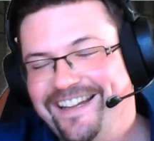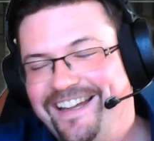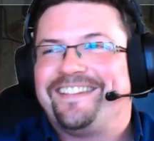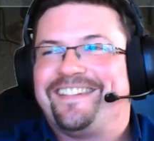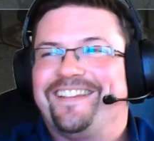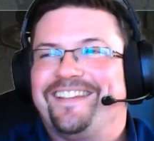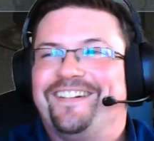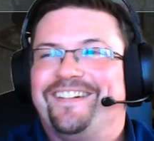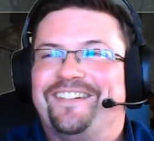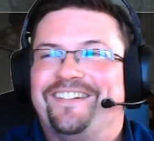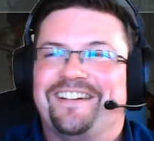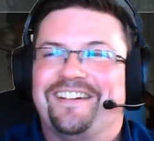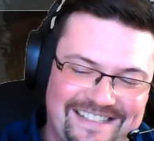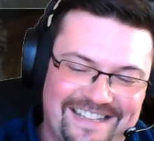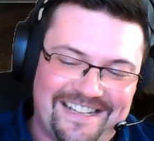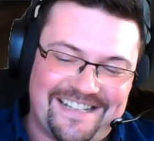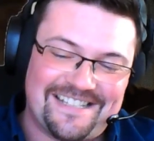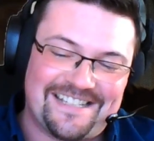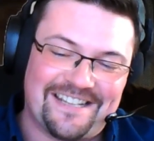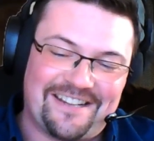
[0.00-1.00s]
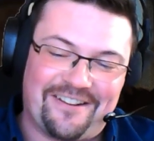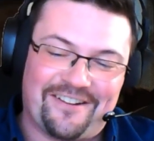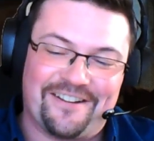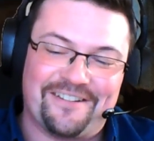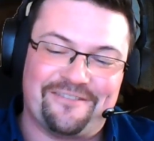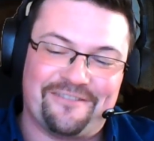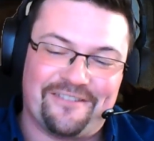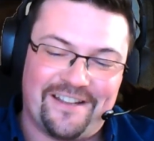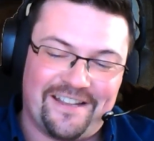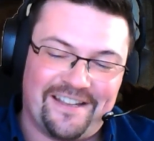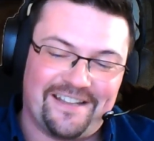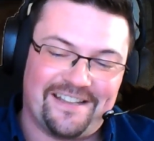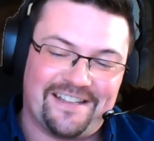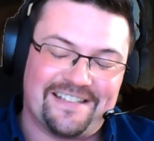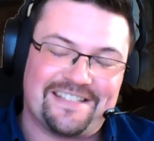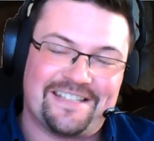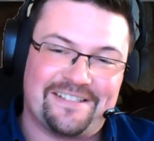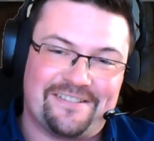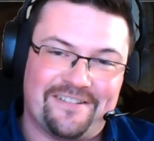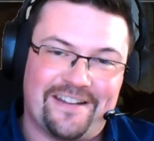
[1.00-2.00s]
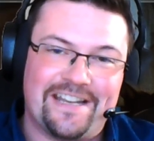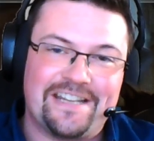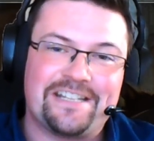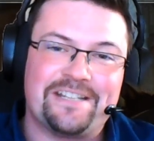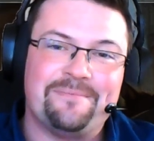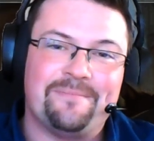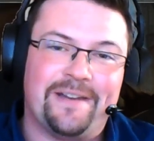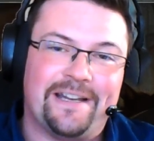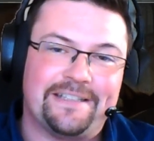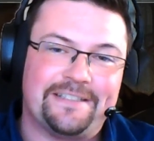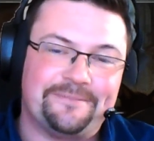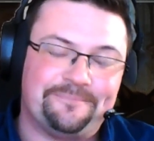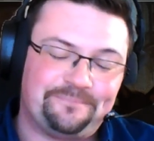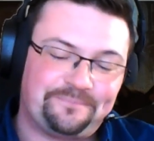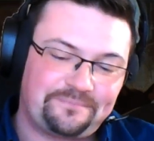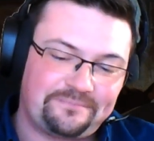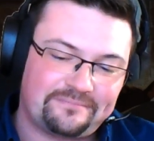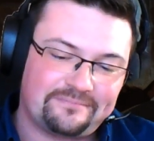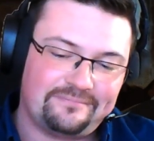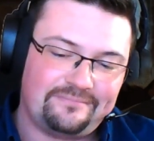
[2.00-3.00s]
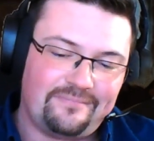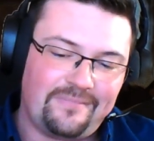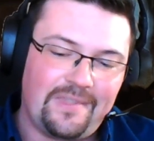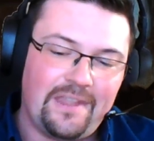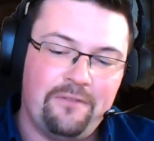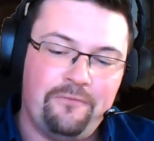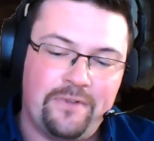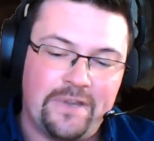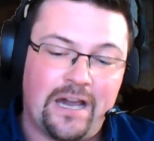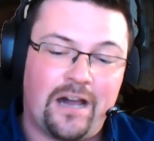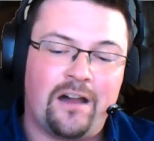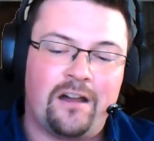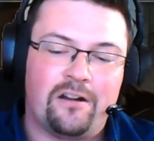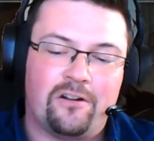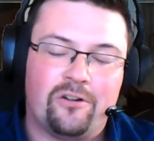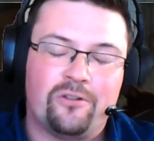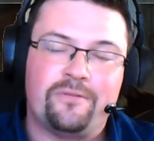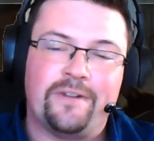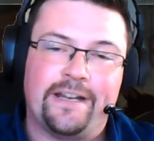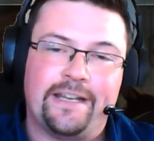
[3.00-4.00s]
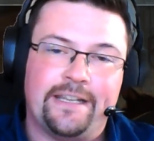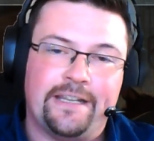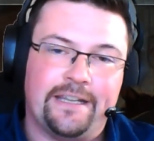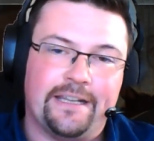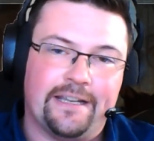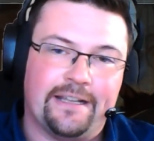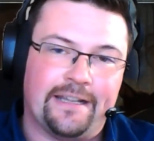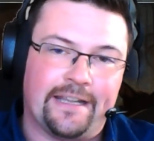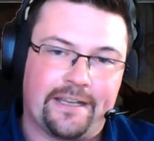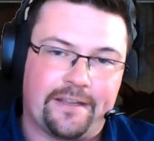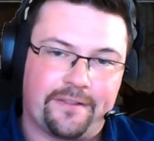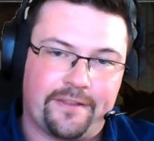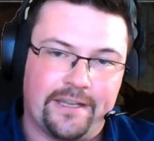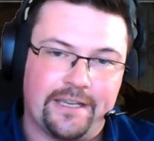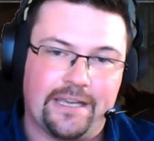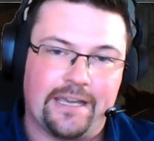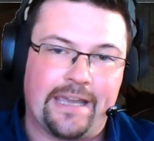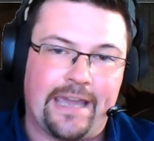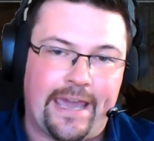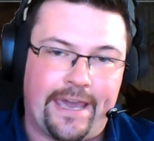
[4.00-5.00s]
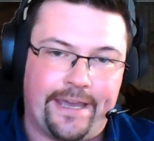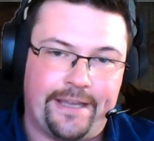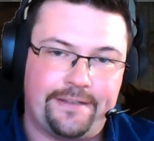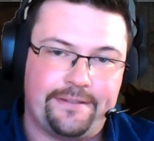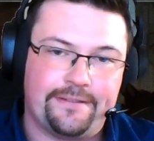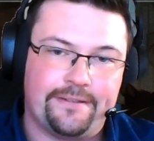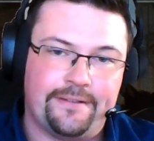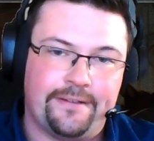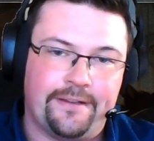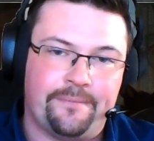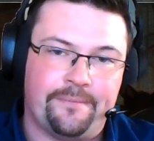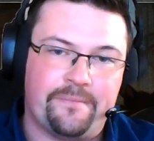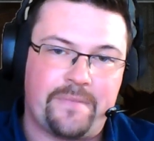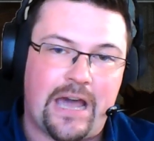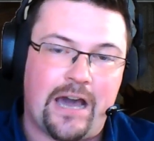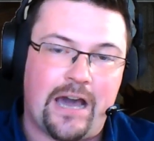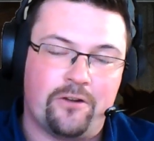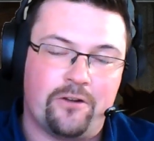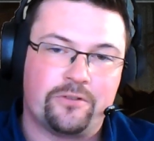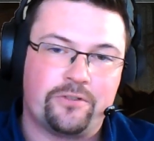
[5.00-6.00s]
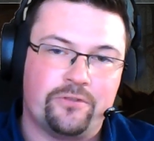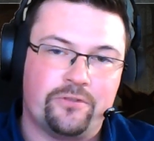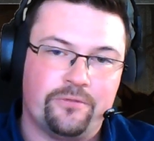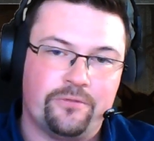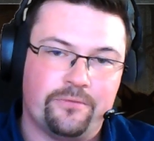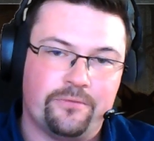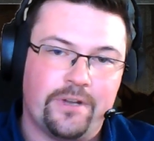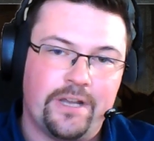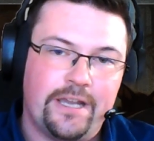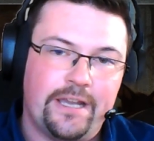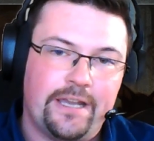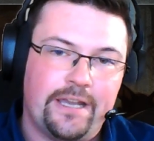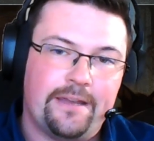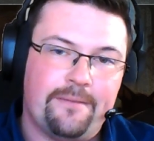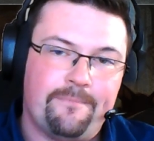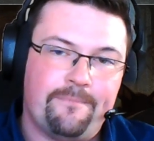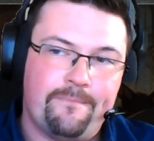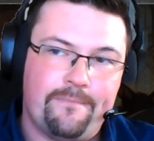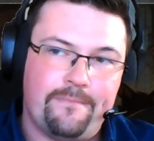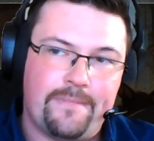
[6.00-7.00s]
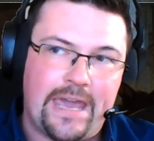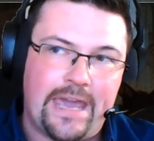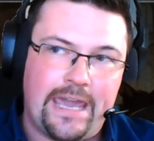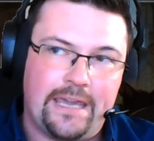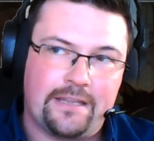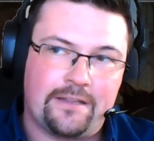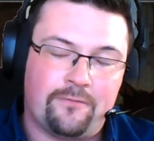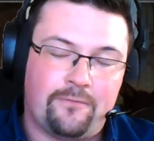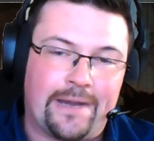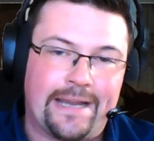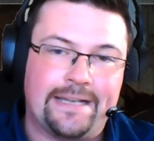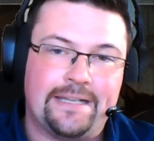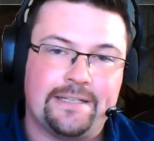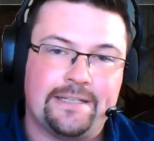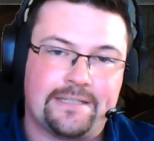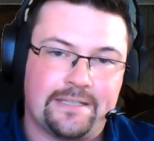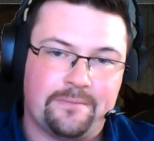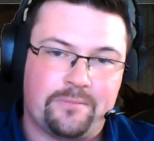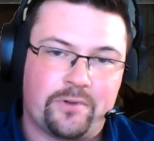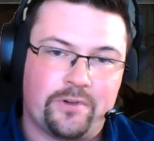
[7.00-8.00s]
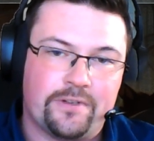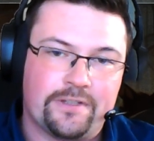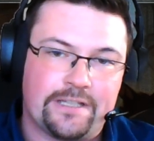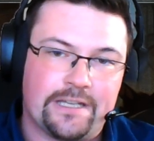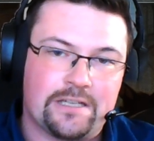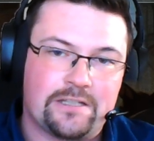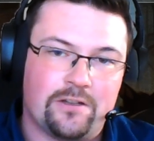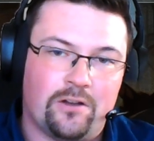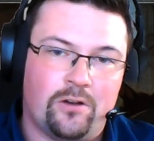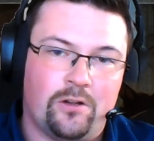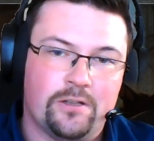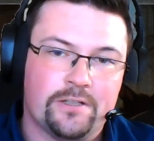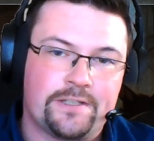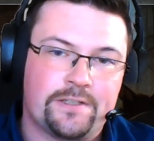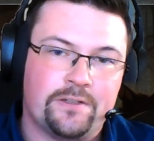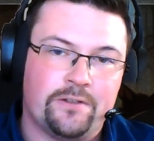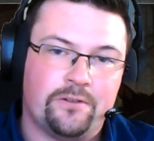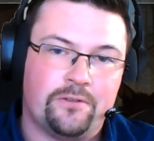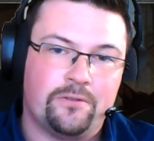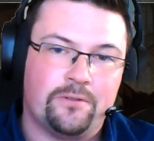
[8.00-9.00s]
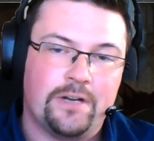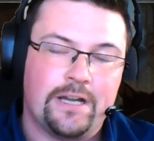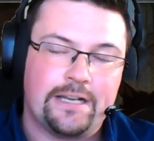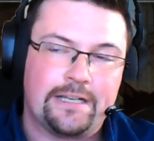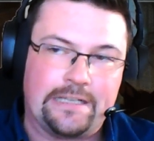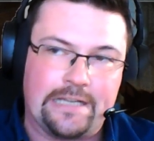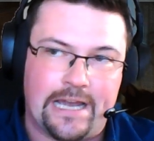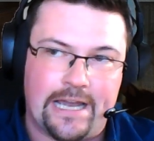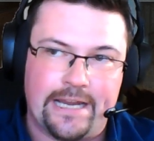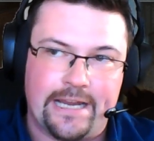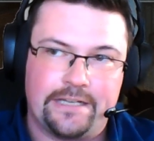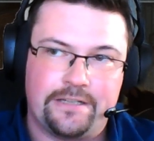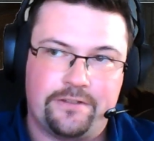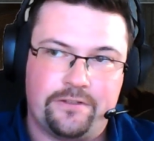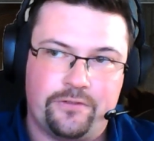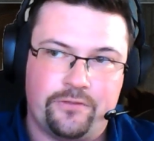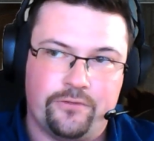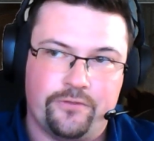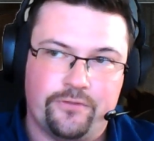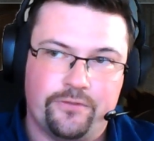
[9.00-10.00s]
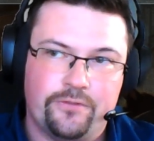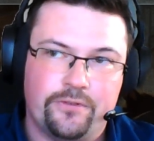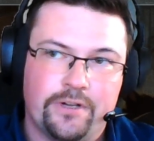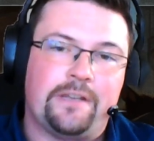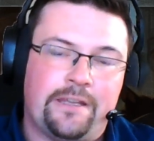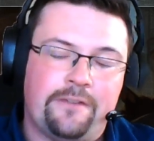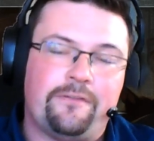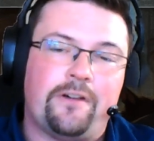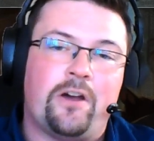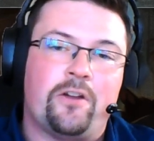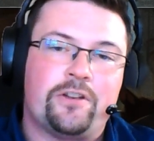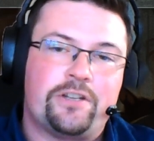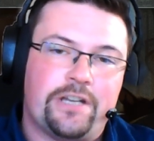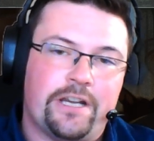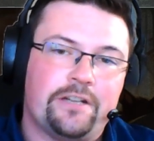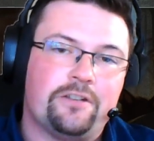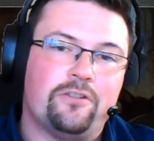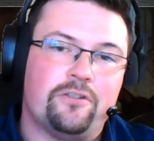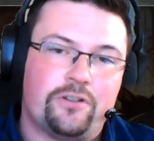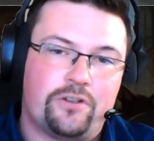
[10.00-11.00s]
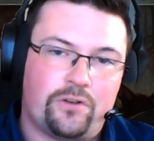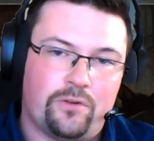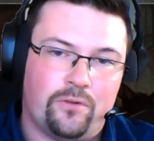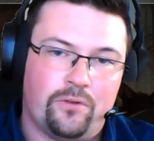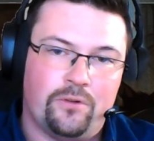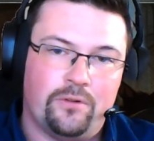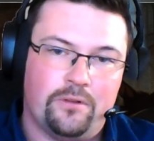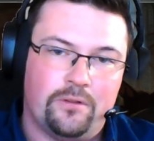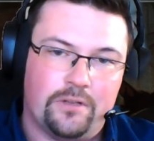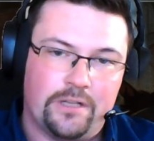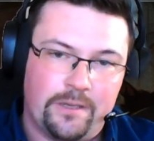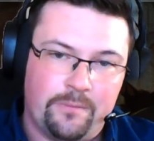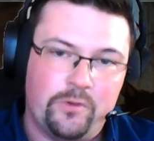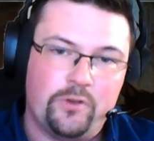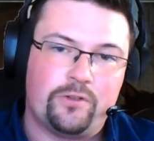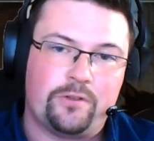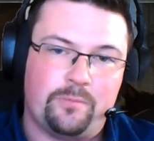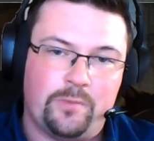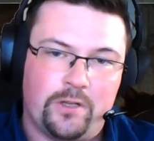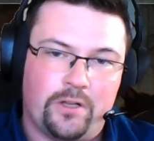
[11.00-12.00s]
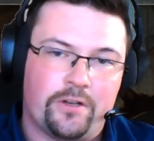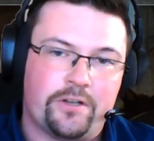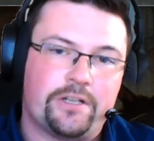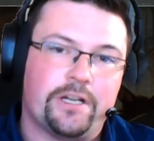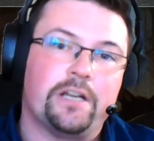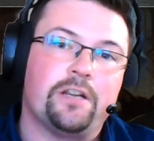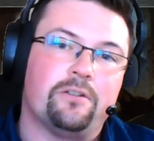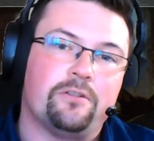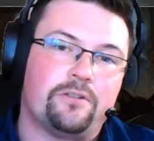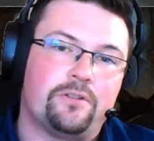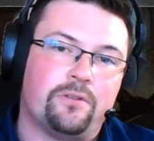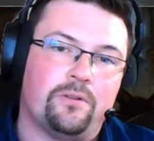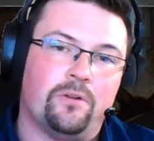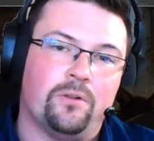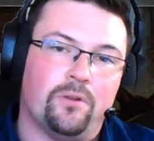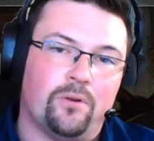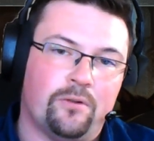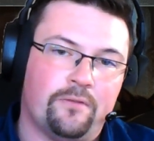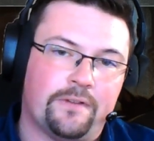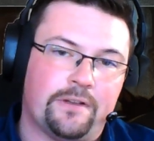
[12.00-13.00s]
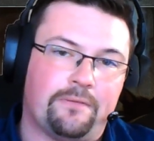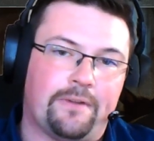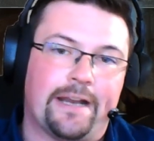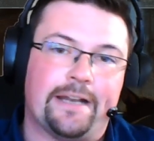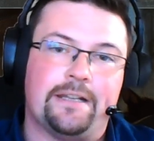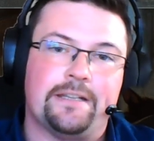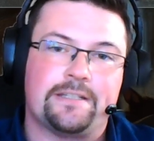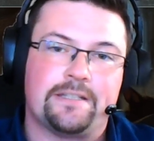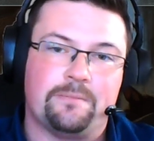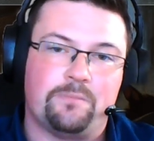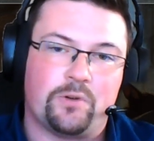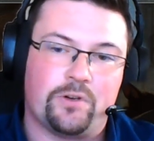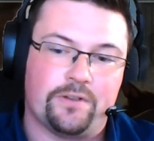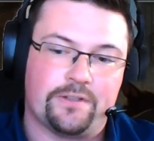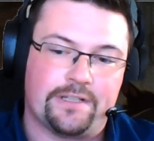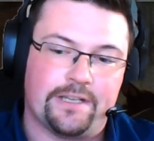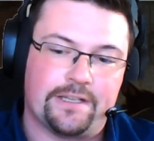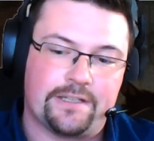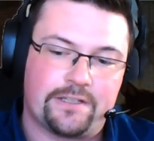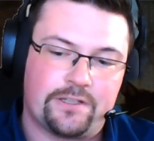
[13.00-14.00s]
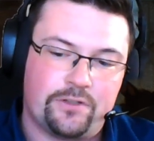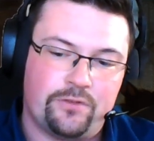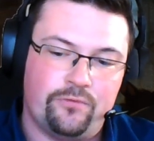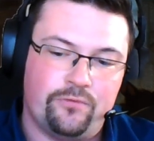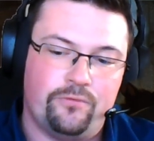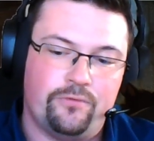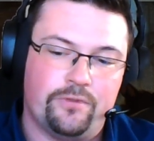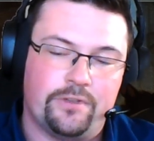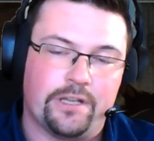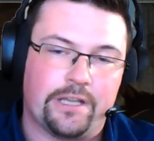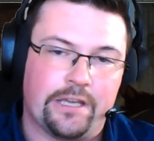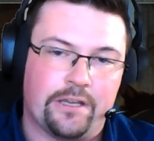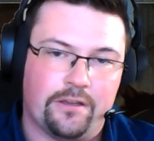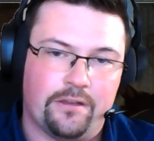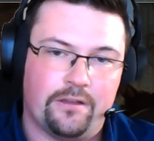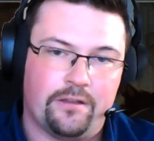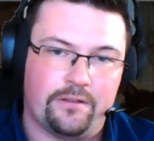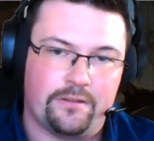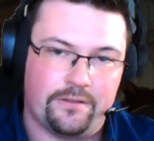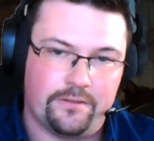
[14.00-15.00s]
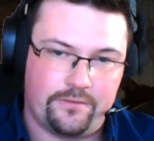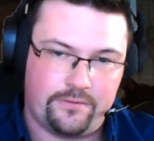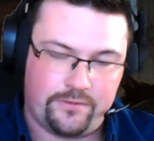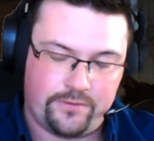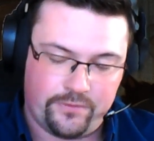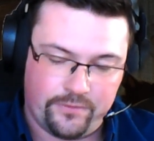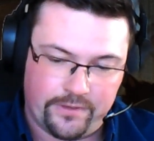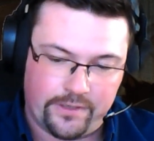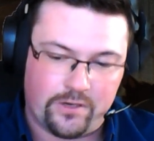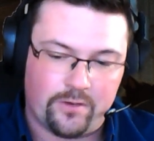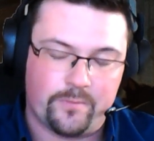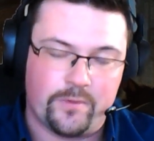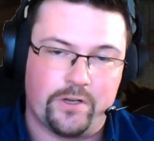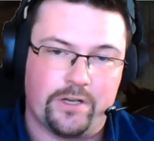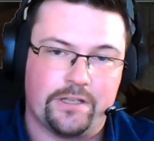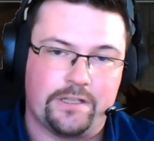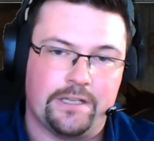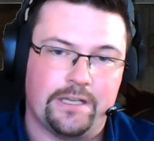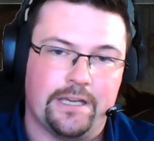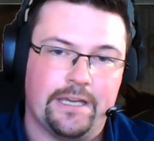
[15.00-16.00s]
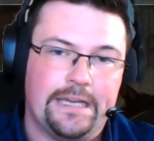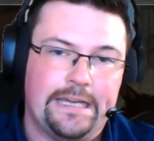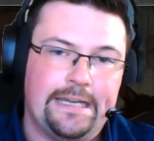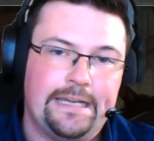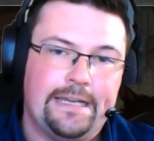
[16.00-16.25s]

So that is the current situation, but we are already like thinking ahead how to make the whitelisting process also tied to give on-chain control, immutable on-chain control over the whitelisting process to the community.